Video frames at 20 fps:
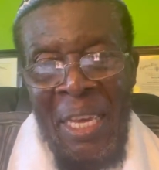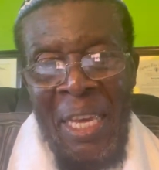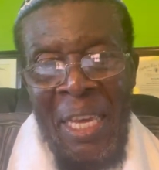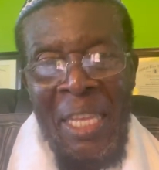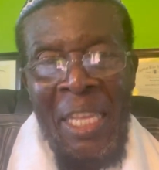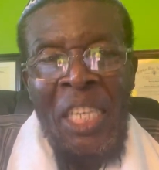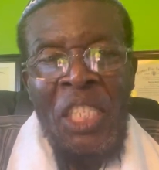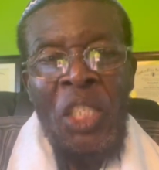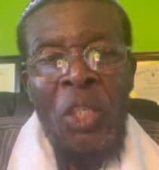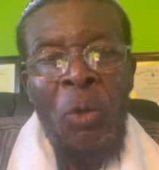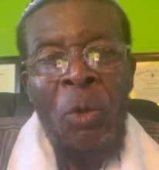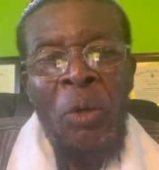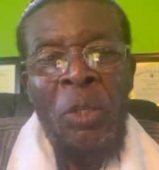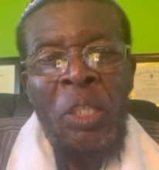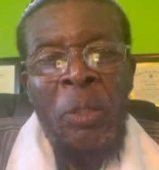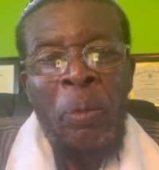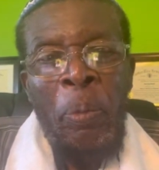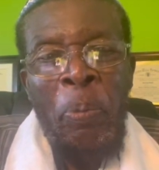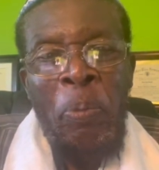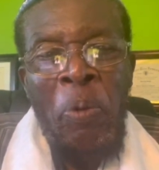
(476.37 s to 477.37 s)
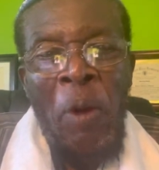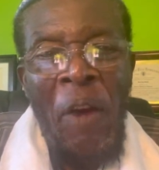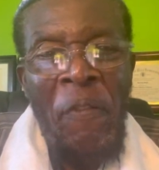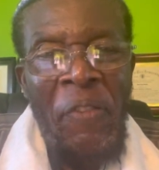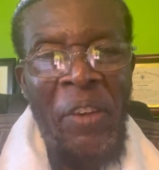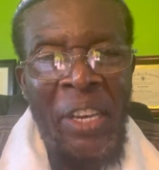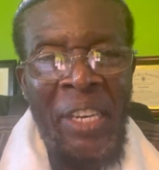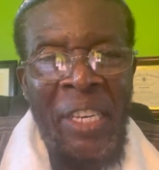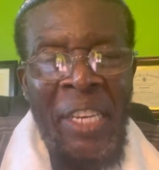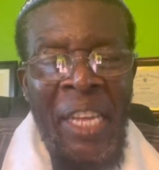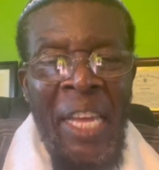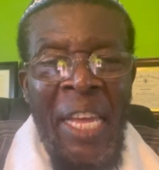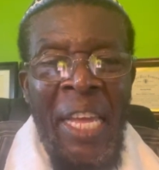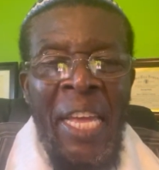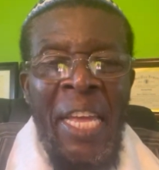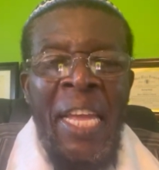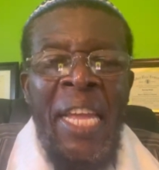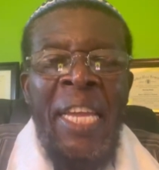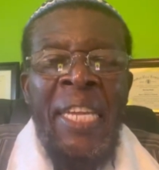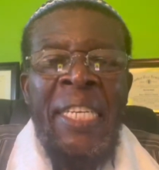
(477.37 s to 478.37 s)
Yeshua's prophet,
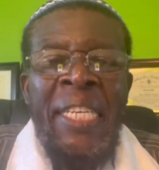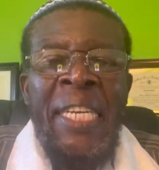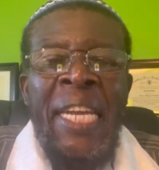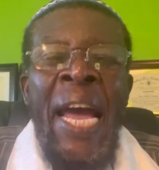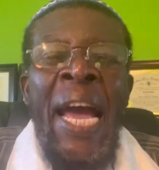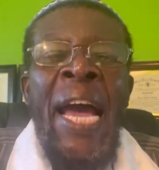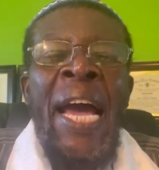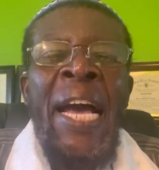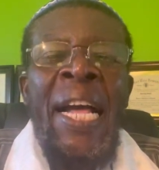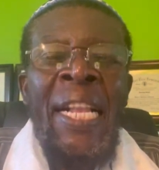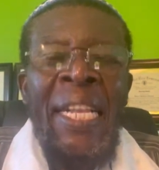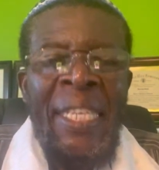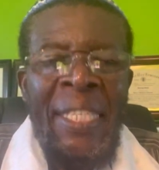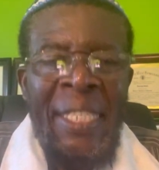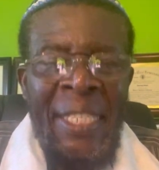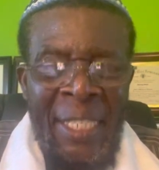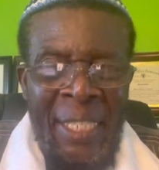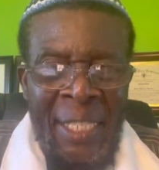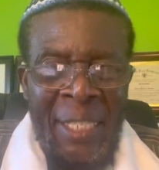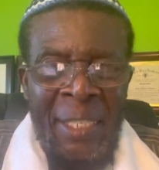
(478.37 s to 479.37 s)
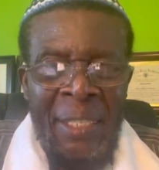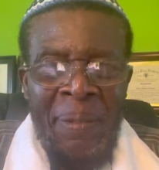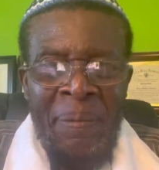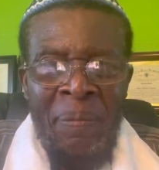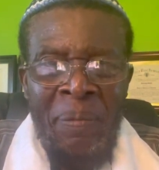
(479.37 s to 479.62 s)
he tells